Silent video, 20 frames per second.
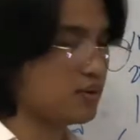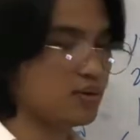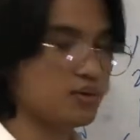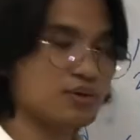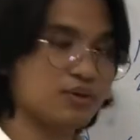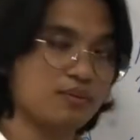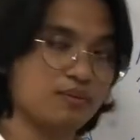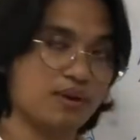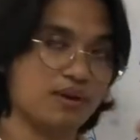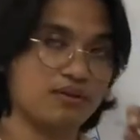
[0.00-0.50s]

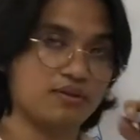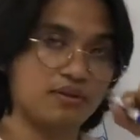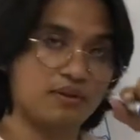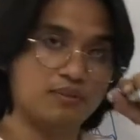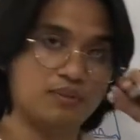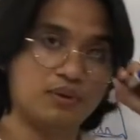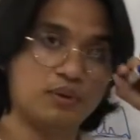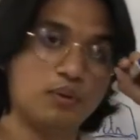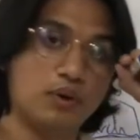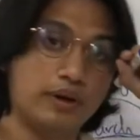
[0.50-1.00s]
using method
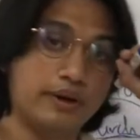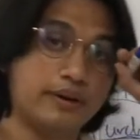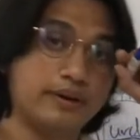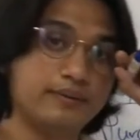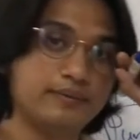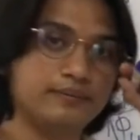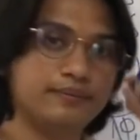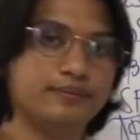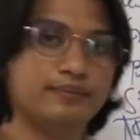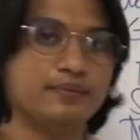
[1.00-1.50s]
number 1.
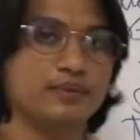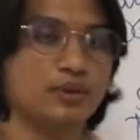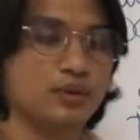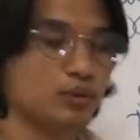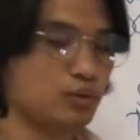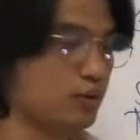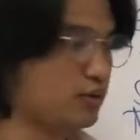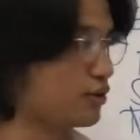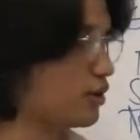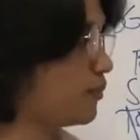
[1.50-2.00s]

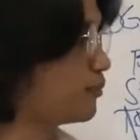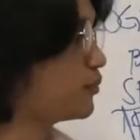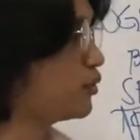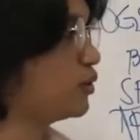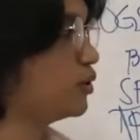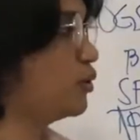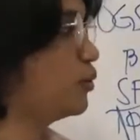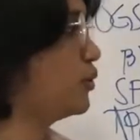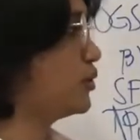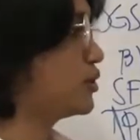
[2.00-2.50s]
So it's up to
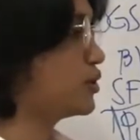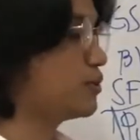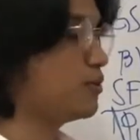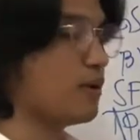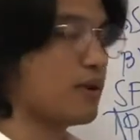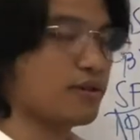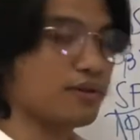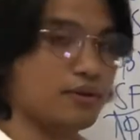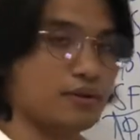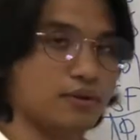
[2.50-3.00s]
you which
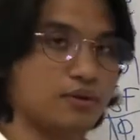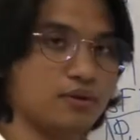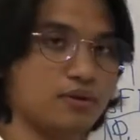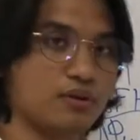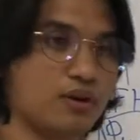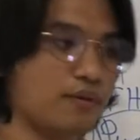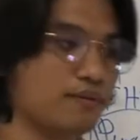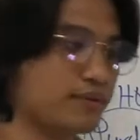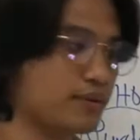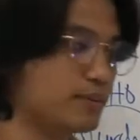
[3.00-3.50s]
method you're
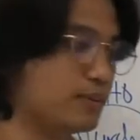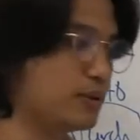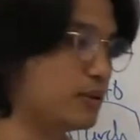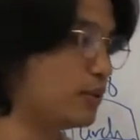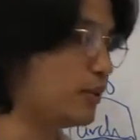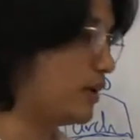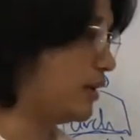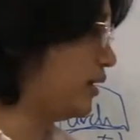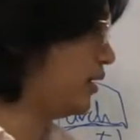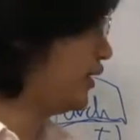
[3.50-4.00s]
comfortable
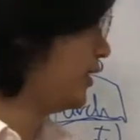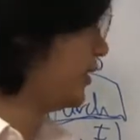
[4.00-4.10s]
with.